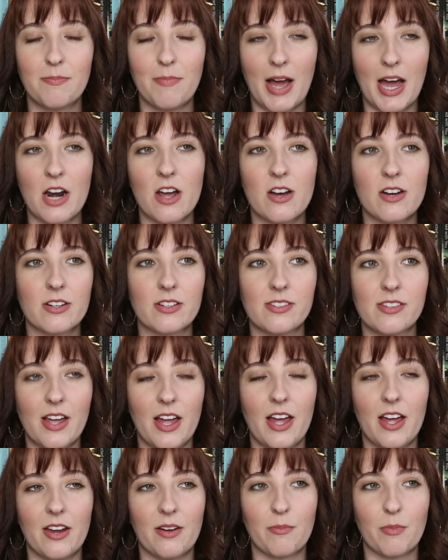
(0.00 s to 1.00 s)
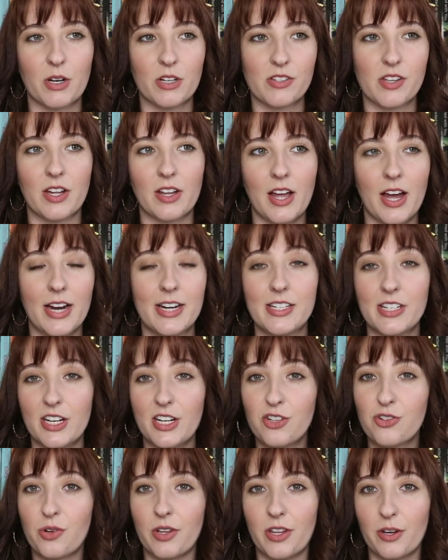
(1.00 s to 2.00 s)
Maddox and Marcella, I did
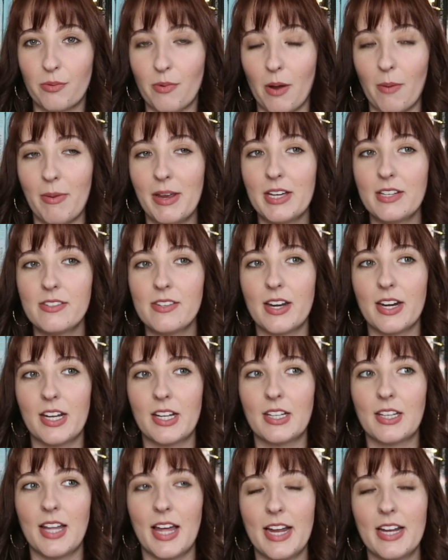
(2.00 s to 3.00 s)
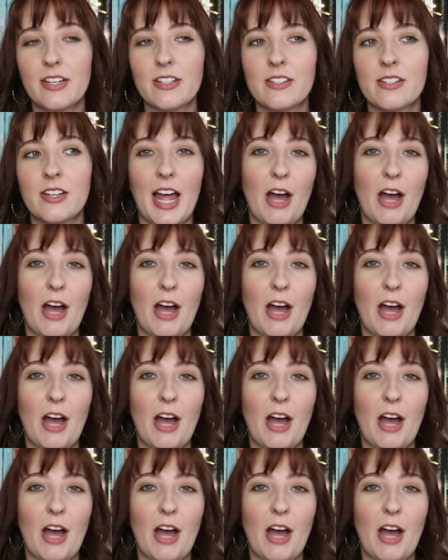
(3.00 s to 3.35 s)
enjoy their romance and I liked